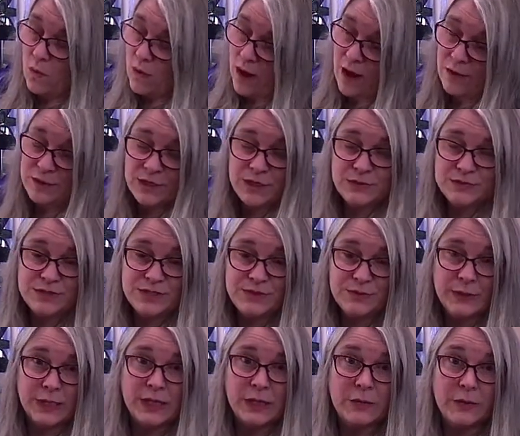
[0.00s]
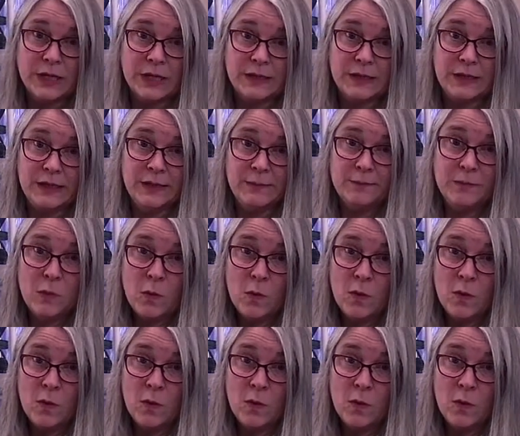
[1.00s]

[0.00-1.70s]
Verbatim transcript: how do you do it quickly?